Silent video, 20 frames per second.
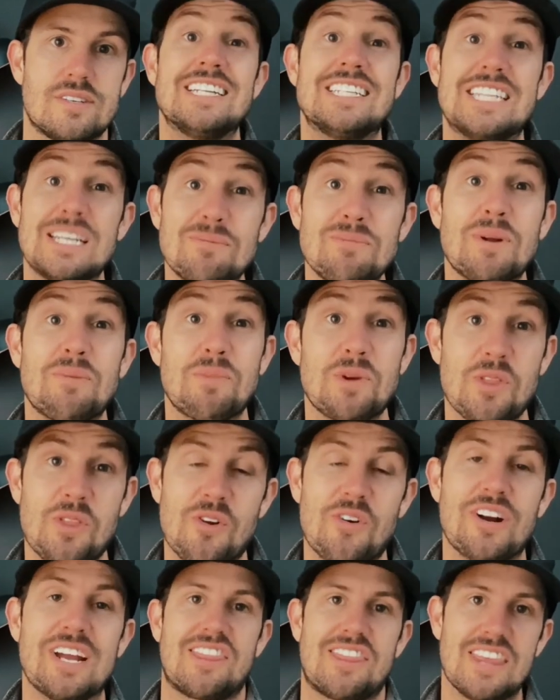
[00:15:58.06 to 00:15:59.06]
Tip number
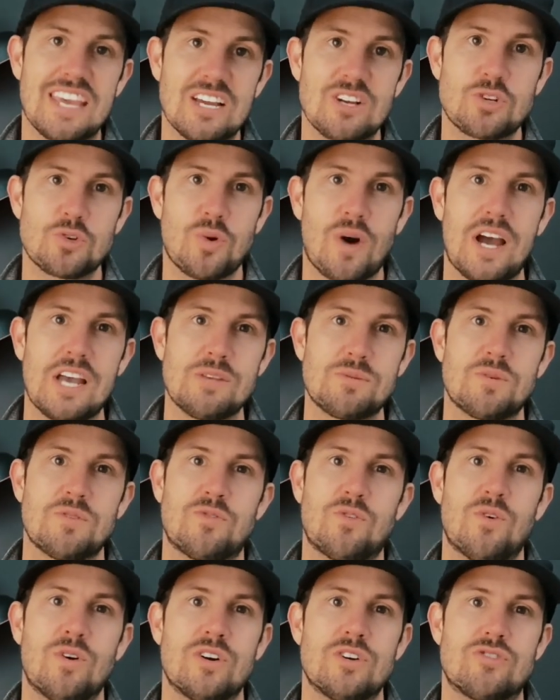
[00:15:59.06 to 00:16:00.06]
three, think twice
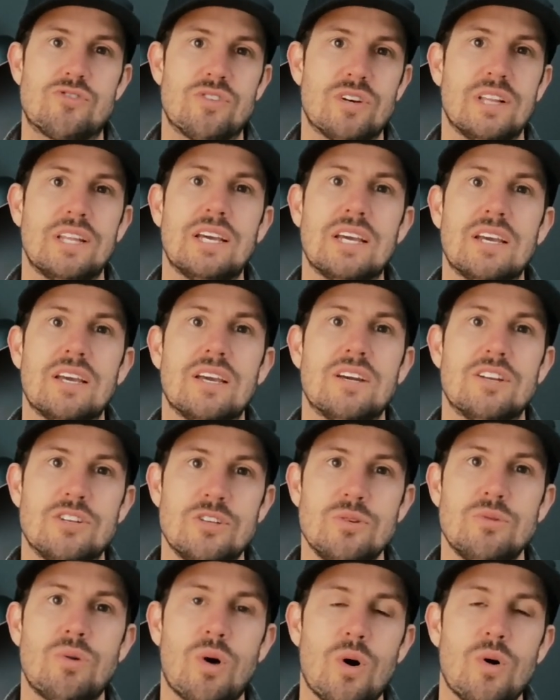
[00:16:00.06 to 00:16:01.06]
before drilling
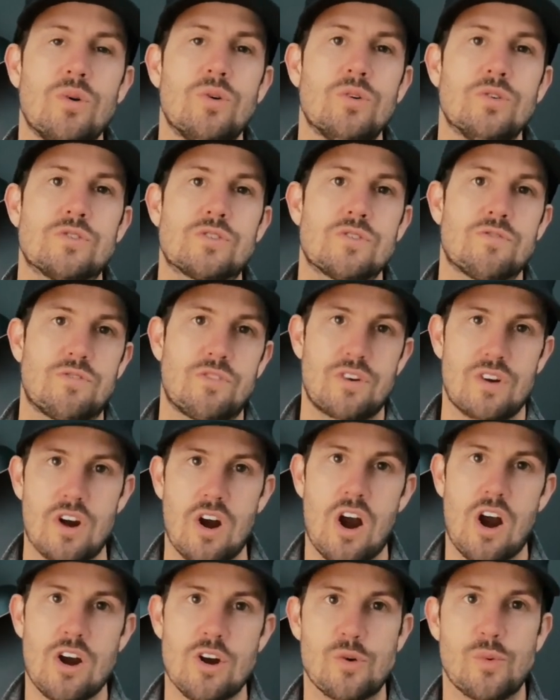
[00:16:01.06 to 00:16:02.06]
new holes for your
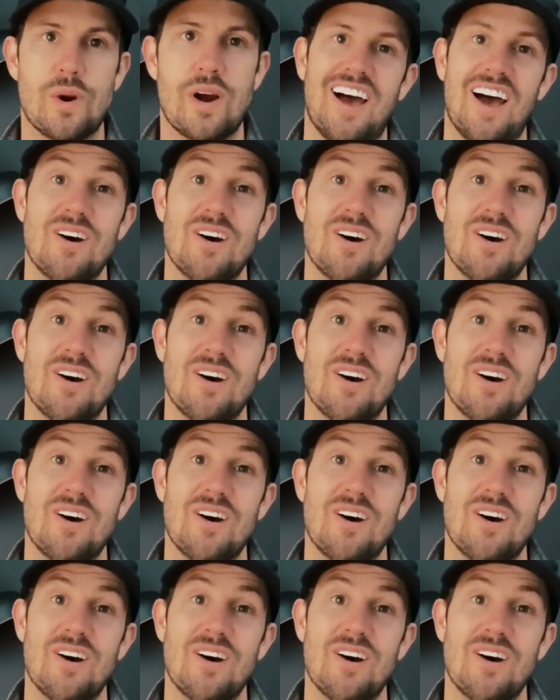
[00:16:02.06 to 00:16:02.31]
hardware.